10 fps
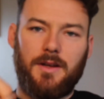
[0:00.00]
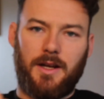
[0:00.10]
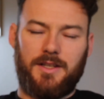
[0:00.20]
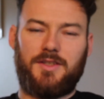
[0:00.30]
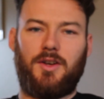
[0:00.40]

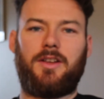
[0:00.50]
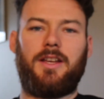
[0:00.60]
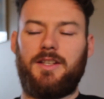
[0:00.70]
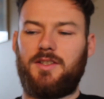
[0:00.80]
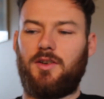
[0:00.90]
and you
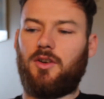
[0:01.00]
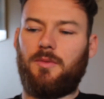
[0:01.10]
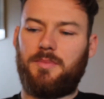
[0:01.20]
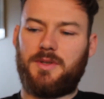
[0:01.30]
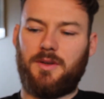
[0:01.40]
suck
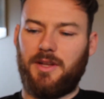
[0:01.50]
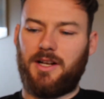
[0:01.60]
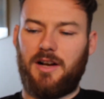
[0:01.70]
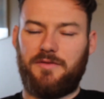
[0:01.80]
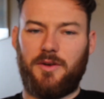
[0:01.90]
up some of the
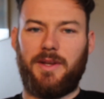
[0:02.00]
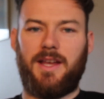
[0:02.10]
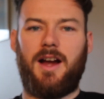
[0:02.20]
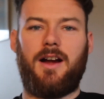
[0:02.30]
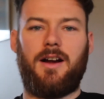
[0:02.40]
coffee with
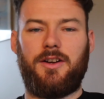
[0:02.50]
air,